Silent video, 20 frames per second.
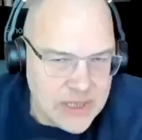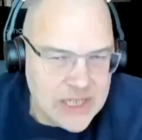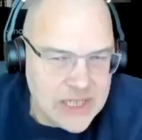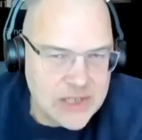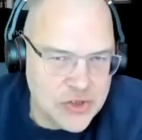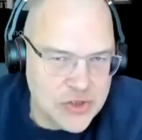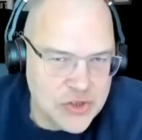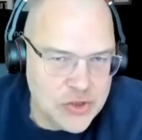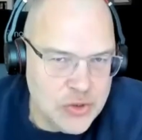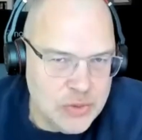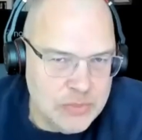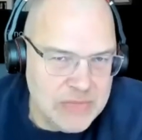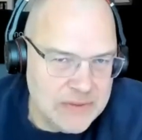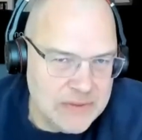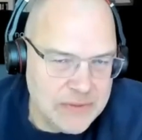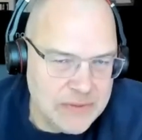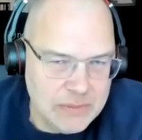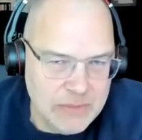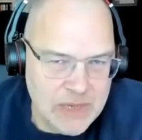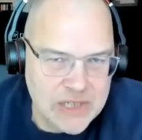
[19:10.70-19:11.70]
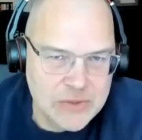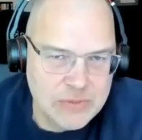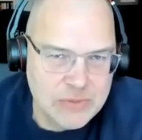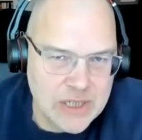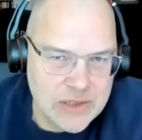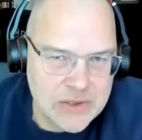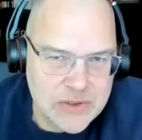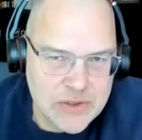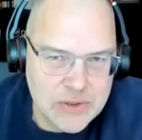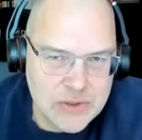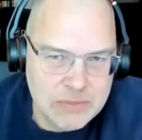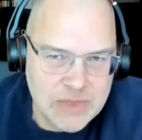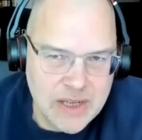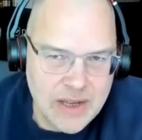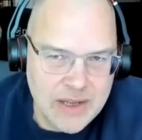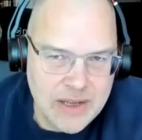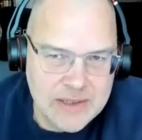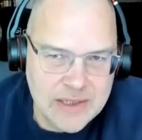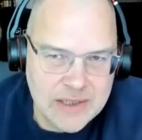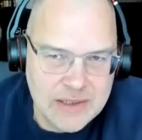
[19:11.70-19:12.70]
consume information, we consume
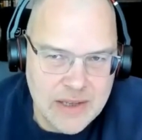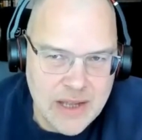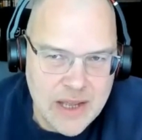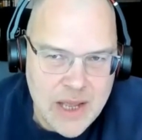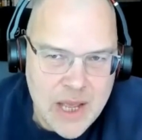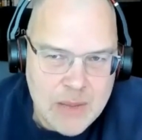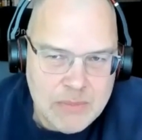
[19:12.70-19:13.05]
content,